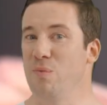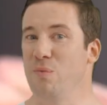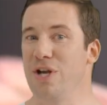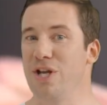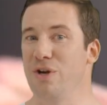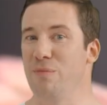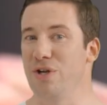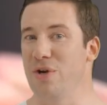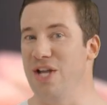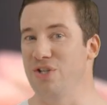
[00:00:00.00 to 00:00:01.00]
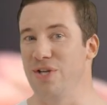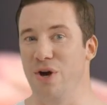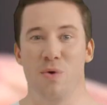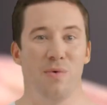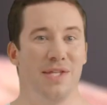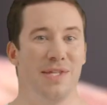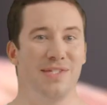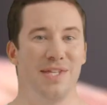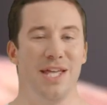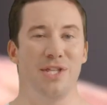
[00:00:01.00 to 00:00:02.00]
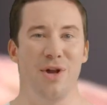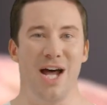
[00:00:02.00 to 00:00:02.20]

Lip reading: weird when you're actually holding this thing in your